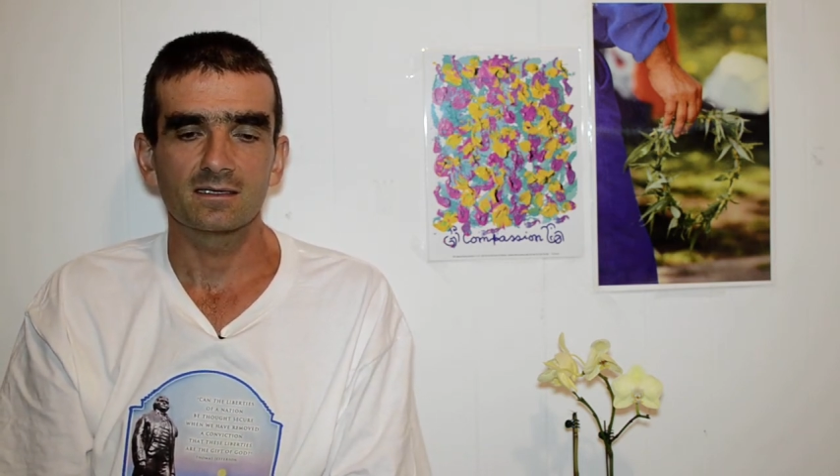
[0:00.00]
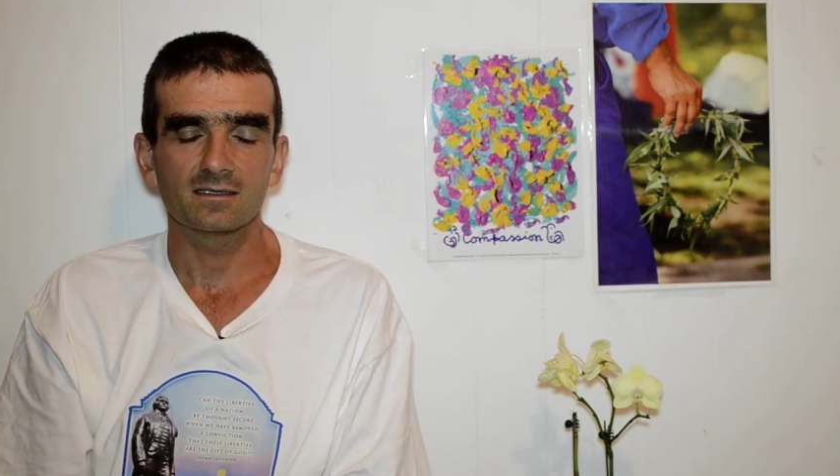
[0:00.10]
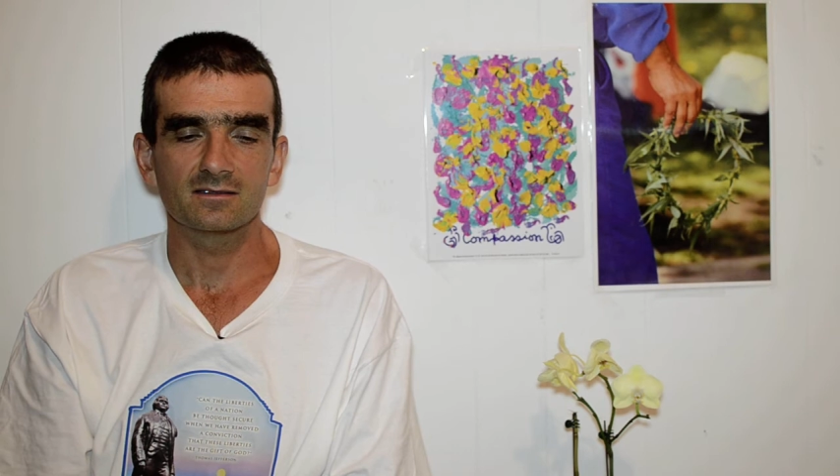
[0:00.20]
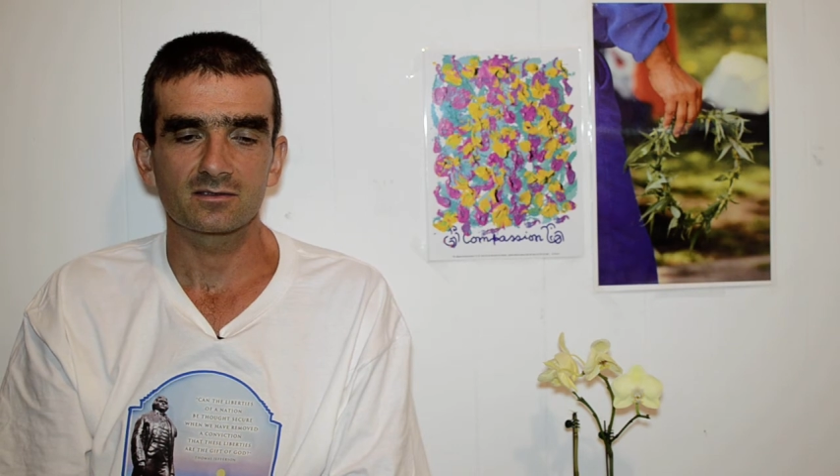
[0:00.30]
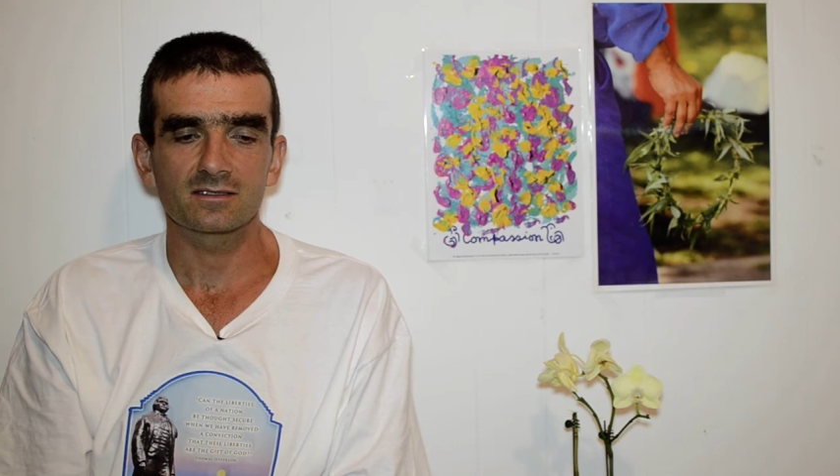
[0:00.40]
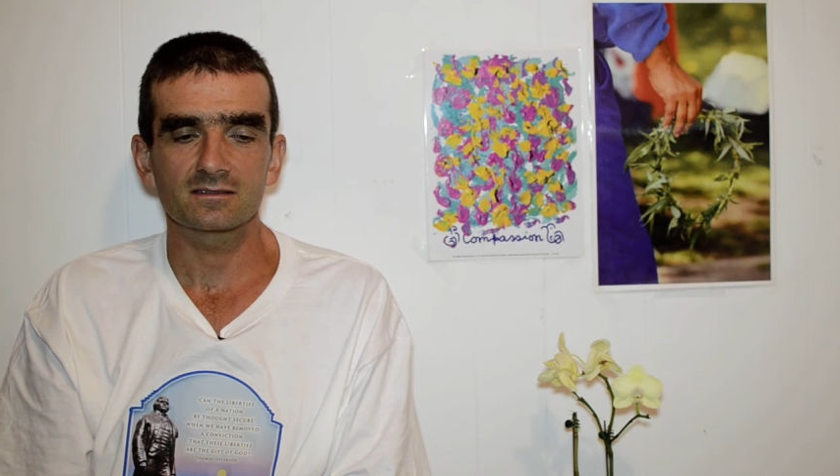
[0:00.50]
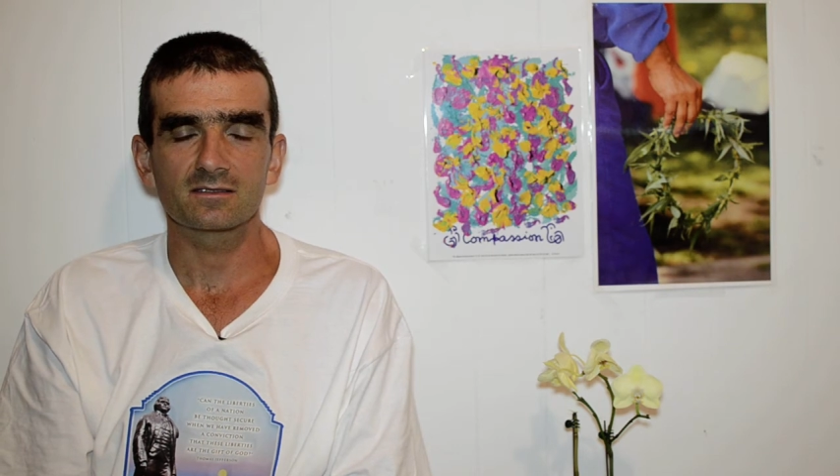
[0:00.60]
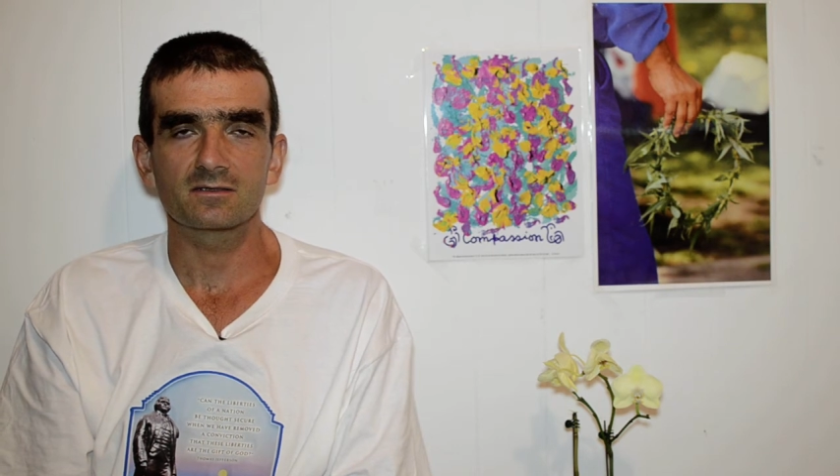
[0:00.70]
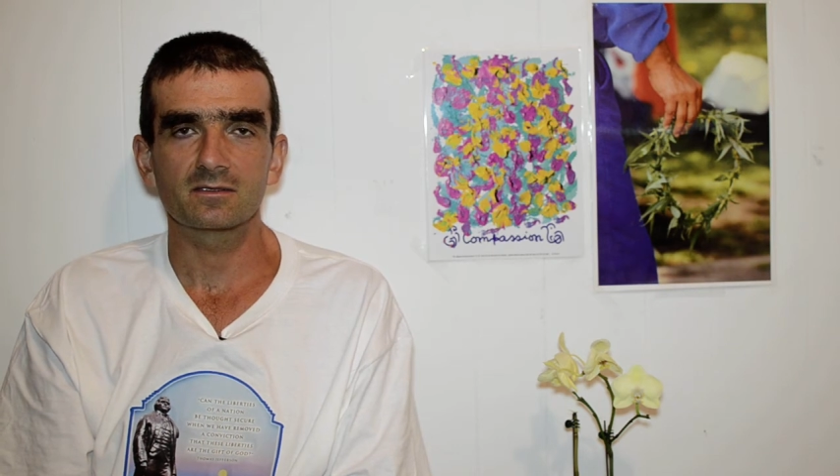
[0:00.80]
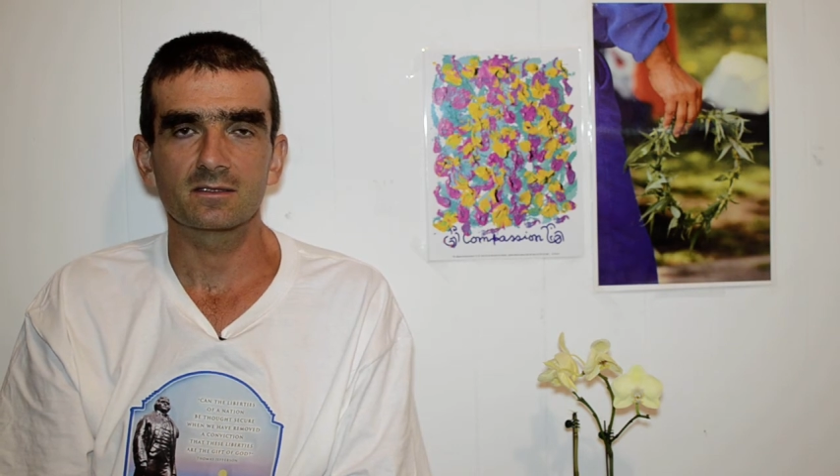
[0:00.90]

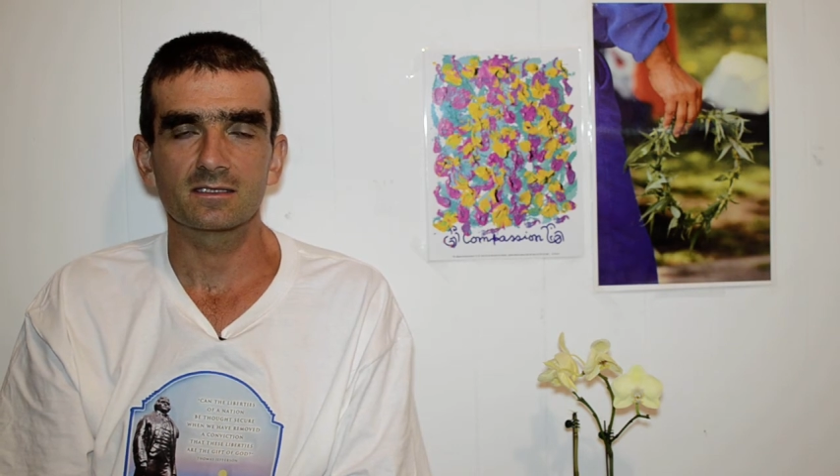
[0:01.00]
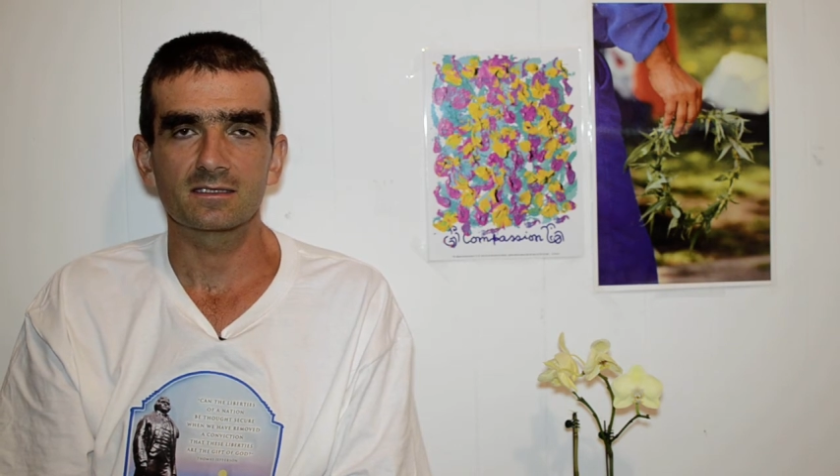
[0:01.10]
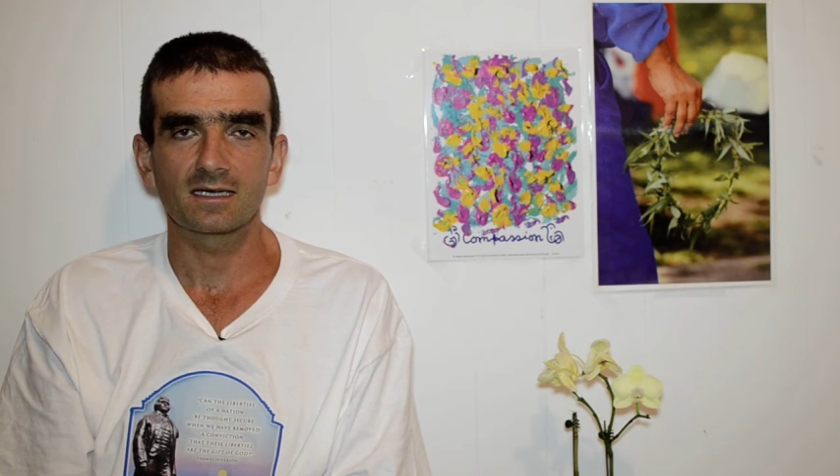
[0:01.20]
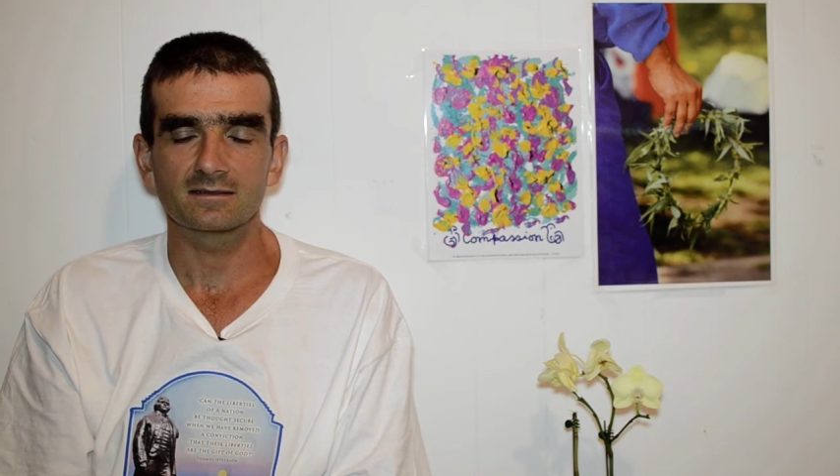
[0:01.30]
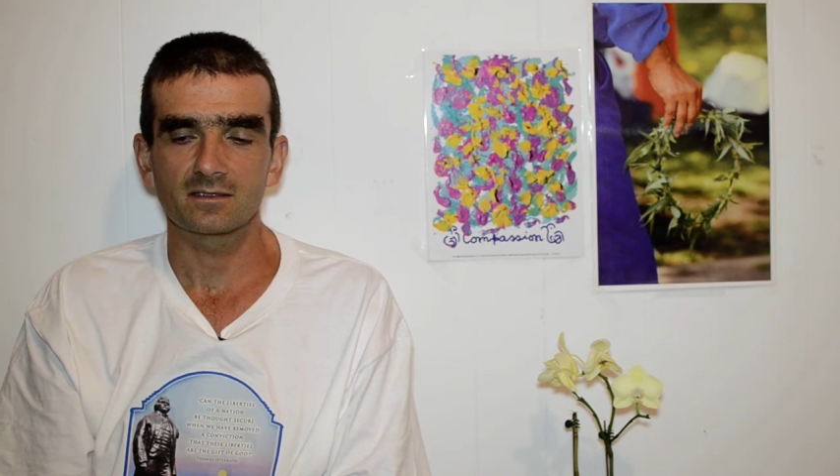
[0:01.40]
interesting, really nice.